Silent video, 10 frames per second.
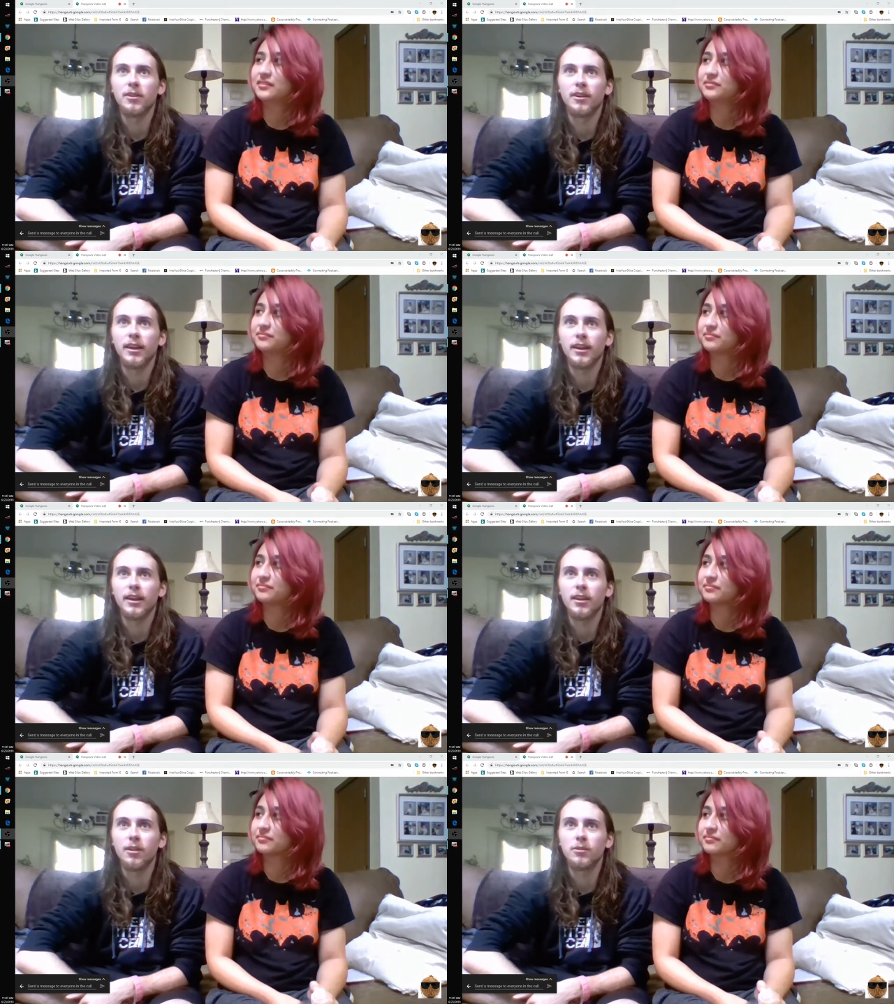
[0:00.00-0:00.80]
Speaker 1: like,
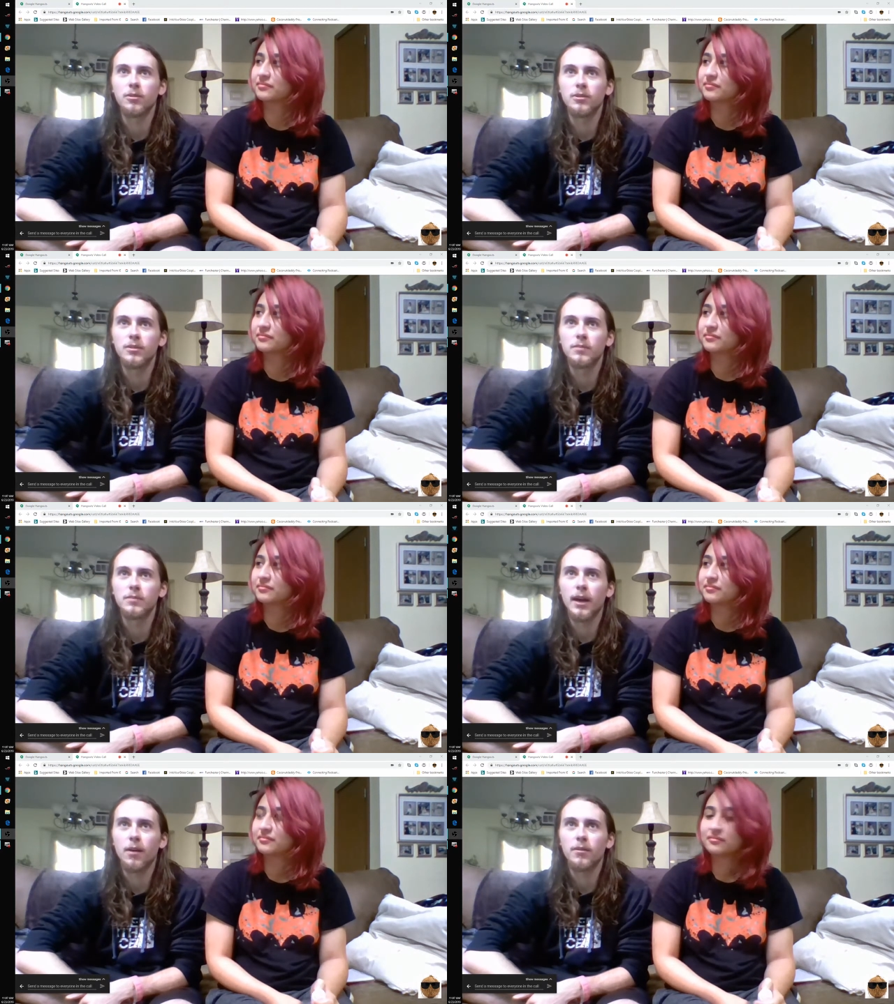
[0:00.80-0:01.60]
yo, so this
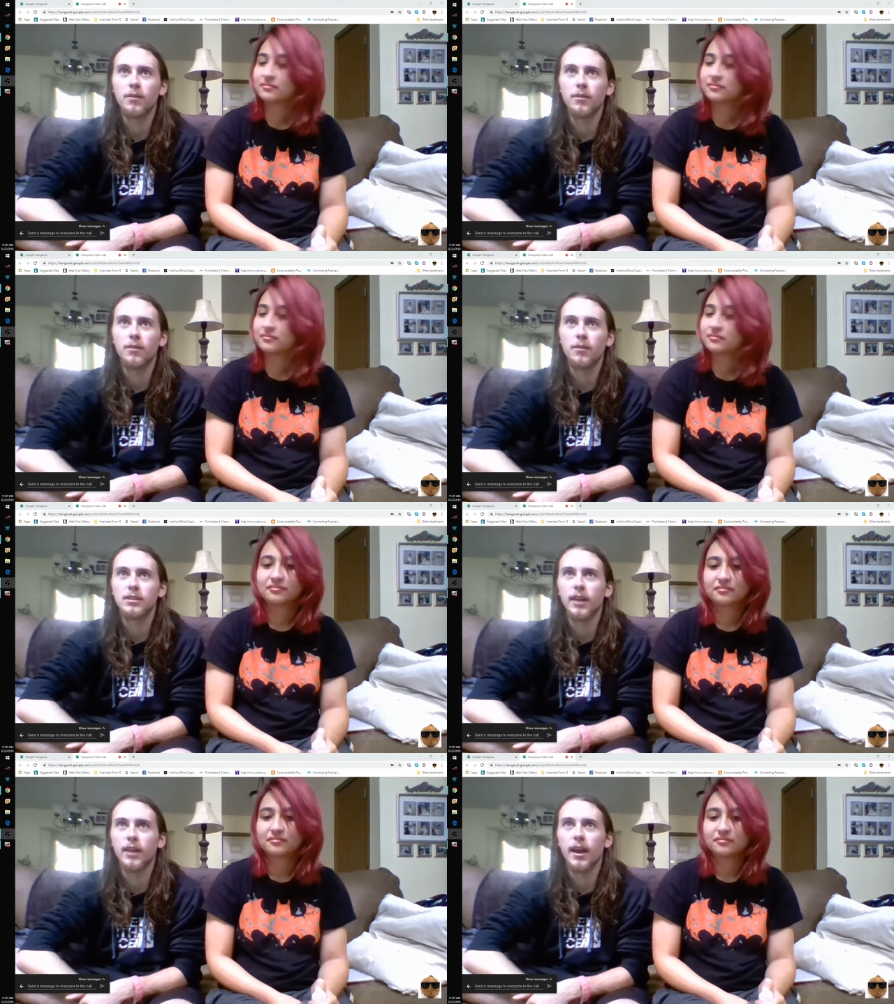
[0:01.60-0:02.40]
power that wasn't
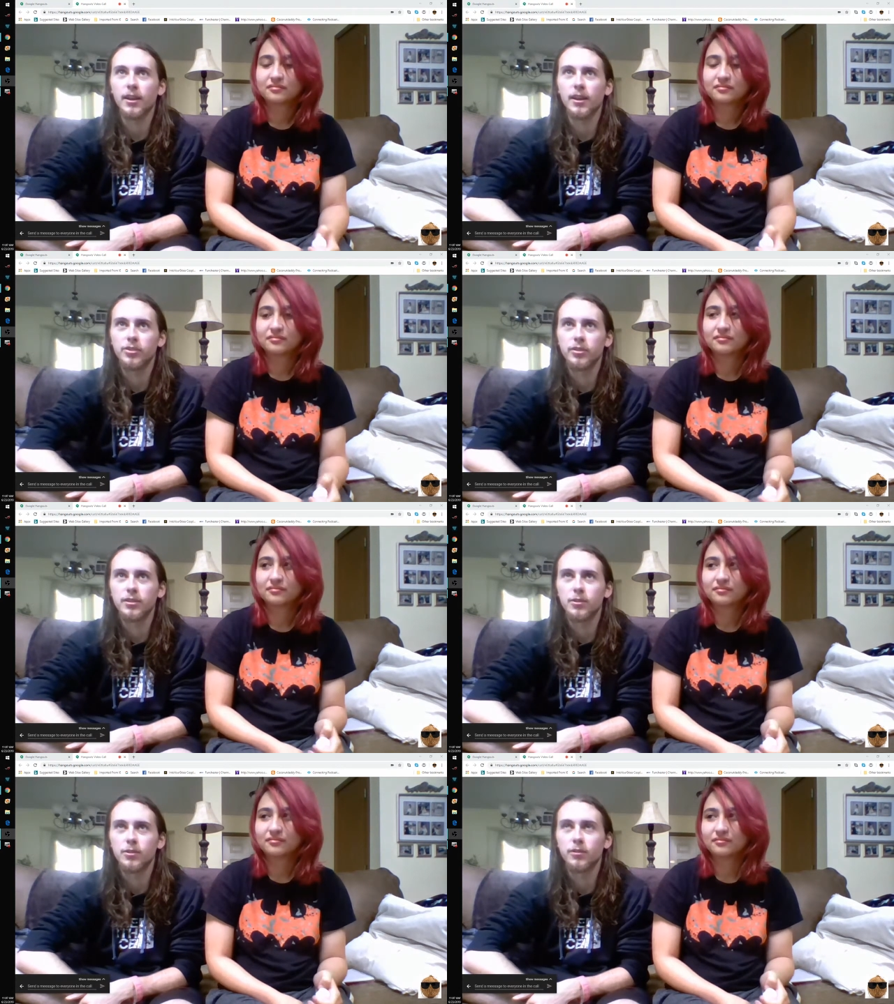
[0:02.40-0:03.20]
even actually a
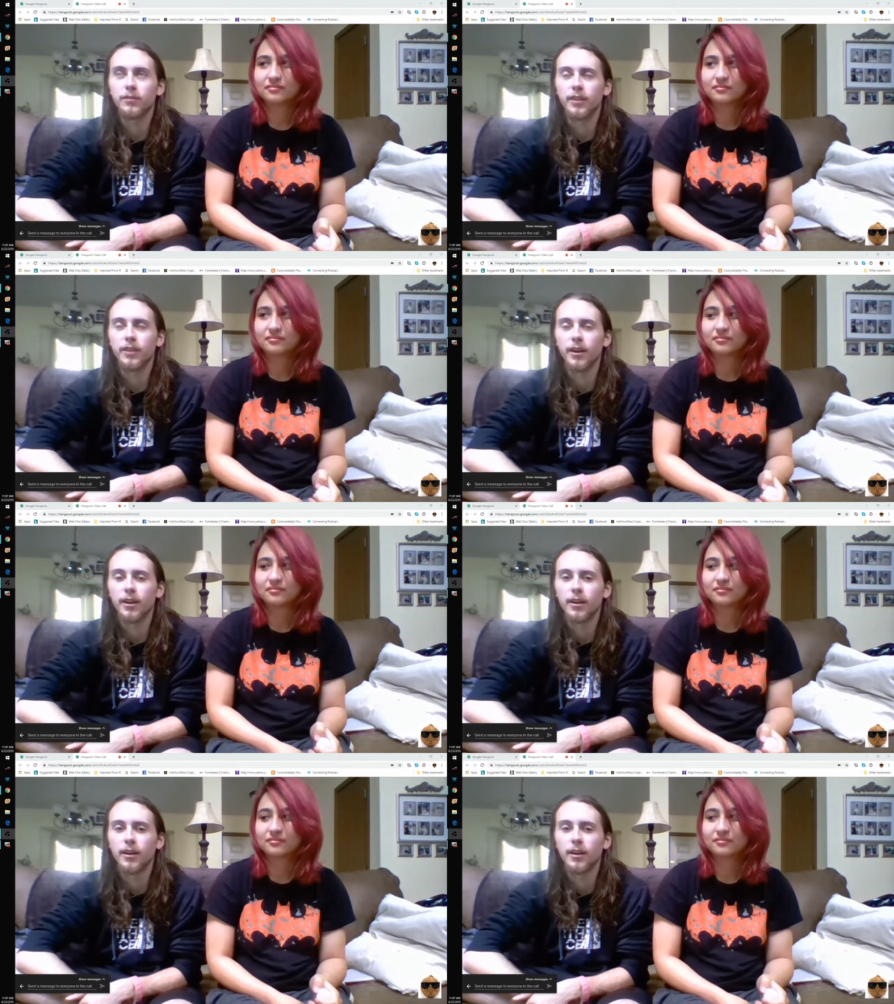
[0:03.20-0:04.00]
solar
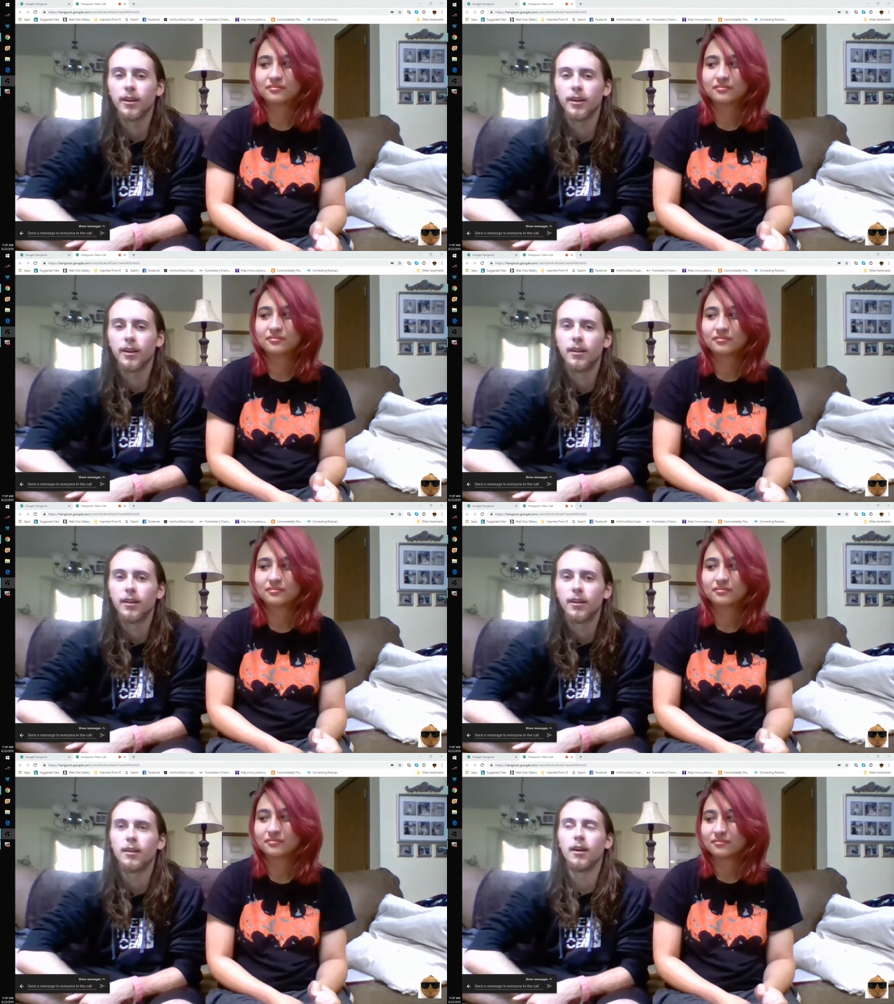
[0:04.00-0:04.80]
flare,
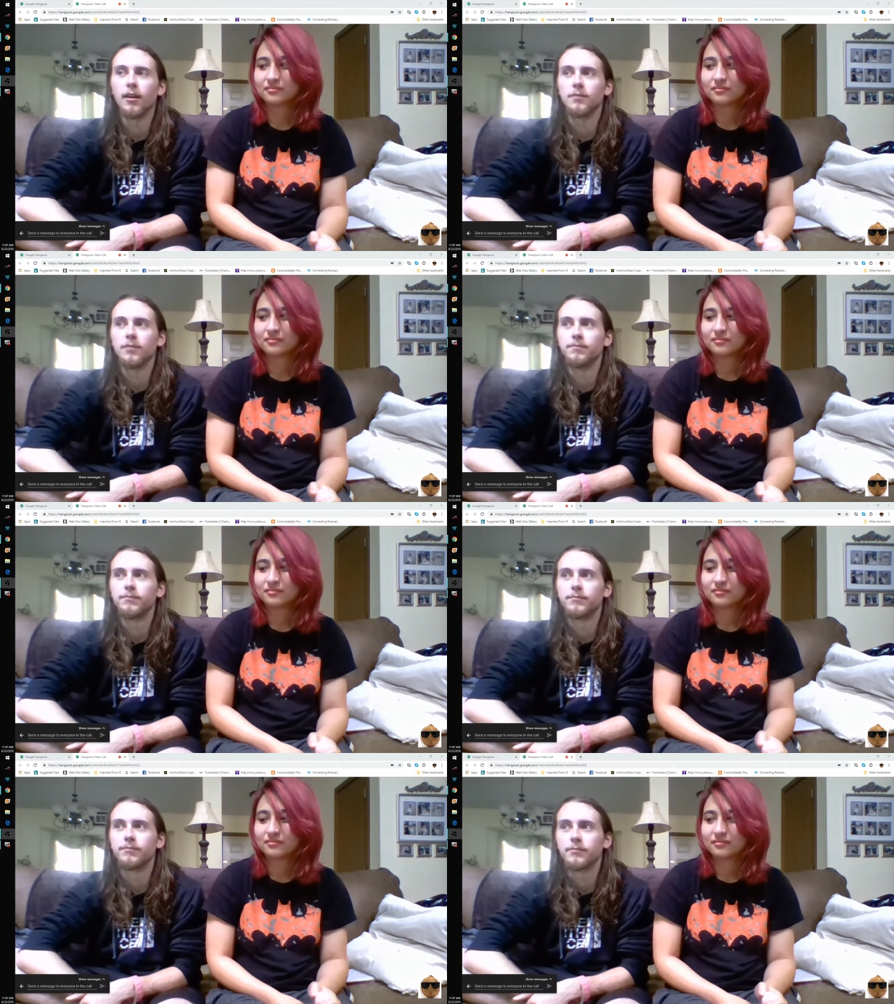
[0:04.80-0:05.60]
um,
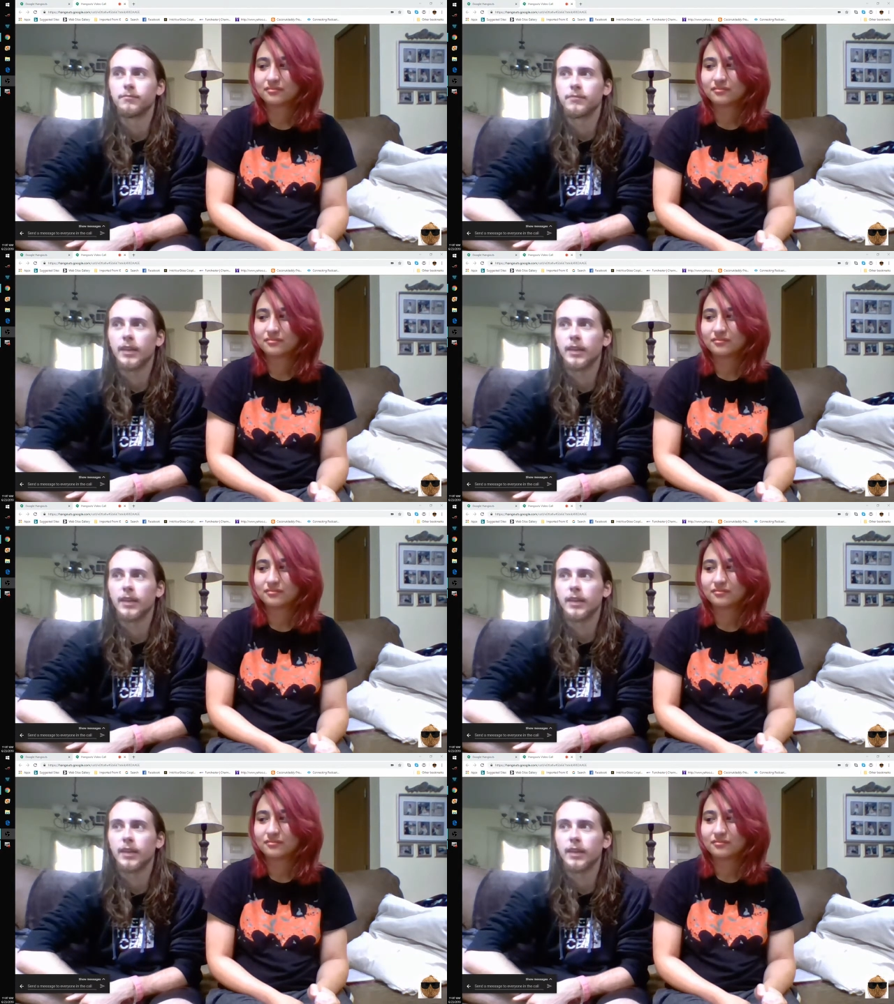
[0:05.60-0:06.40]

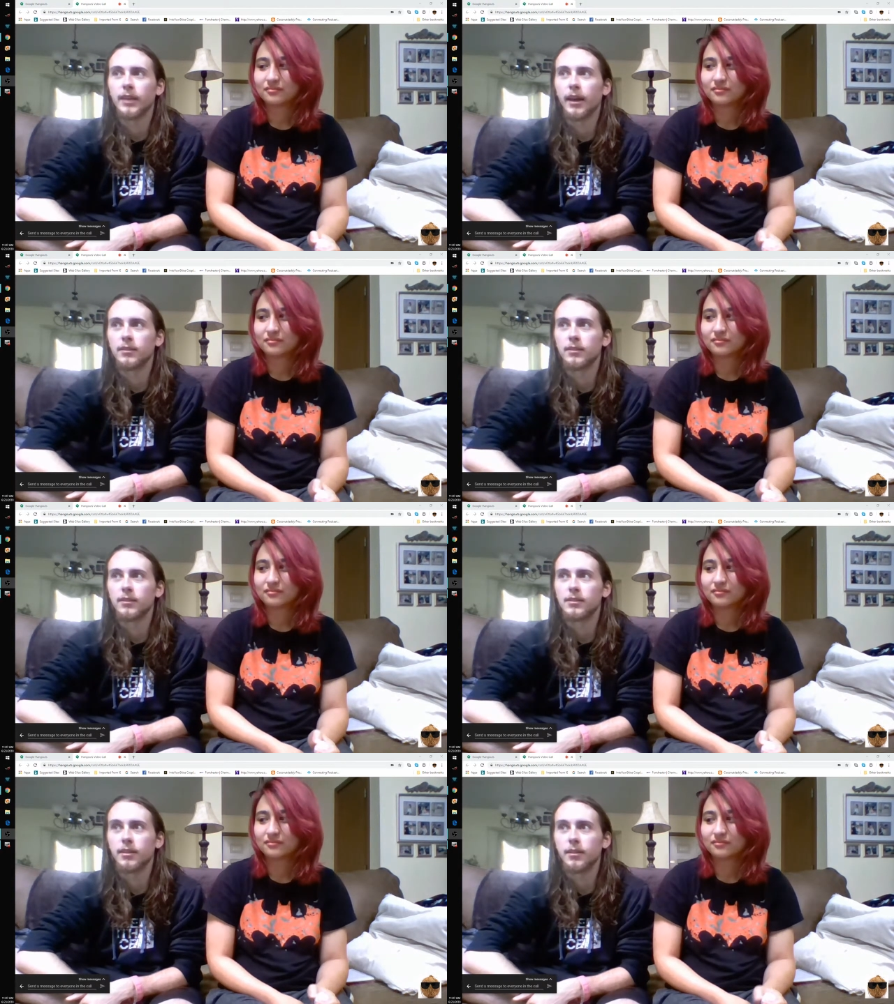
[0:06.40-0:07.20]
yeah, this is
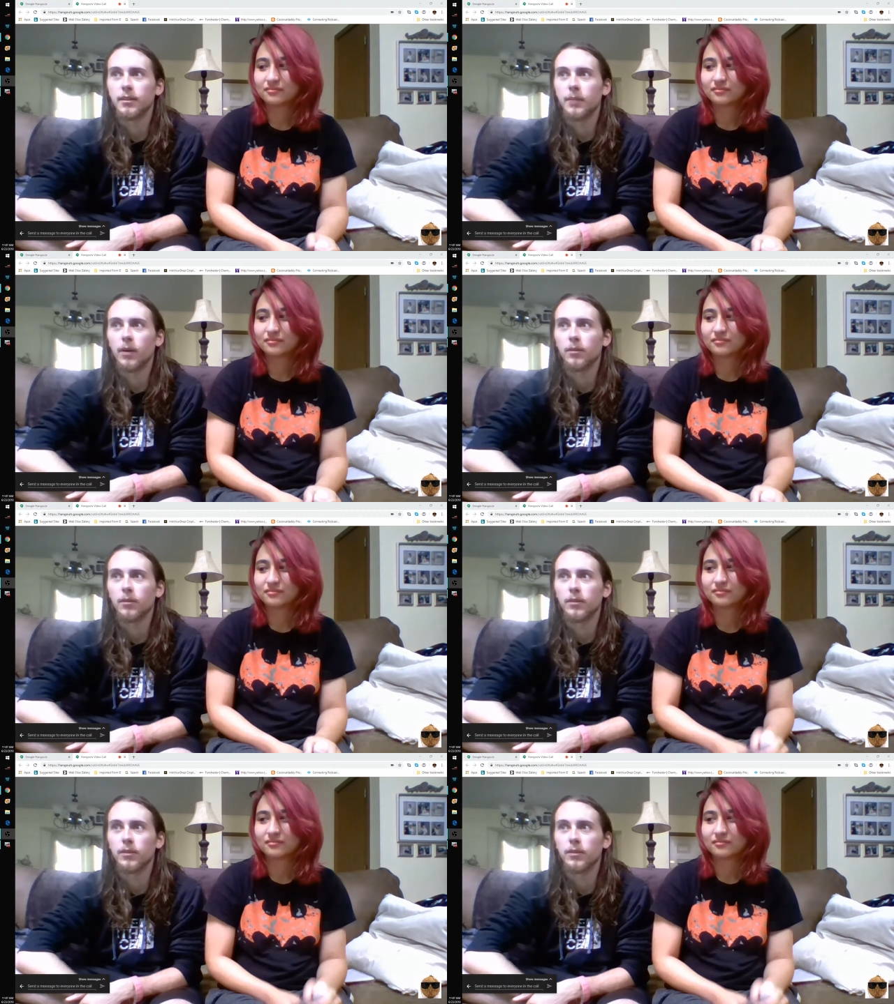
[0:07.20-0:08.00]
a power
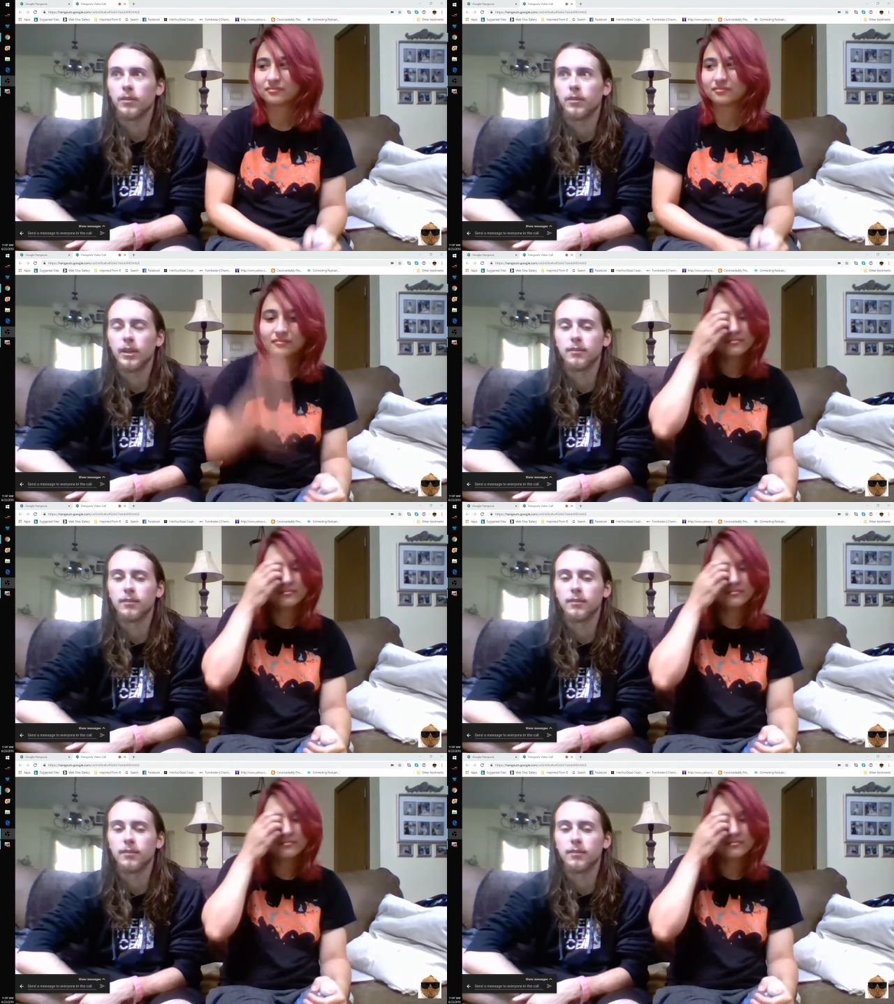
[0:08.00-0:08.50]
that we need